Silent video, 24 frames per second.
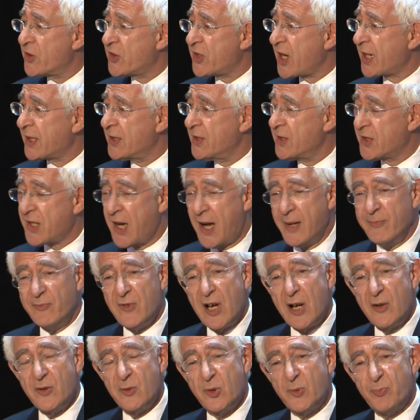second time
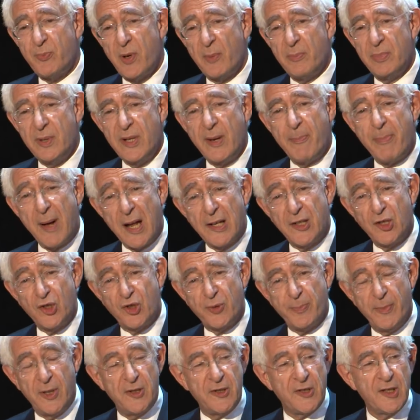round was probably a
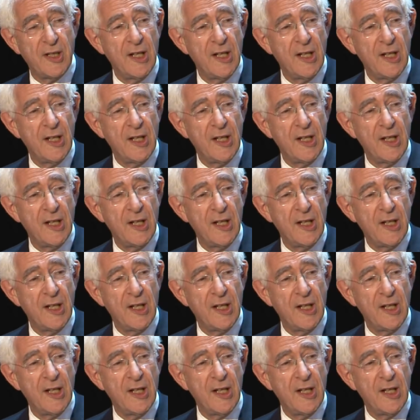punishment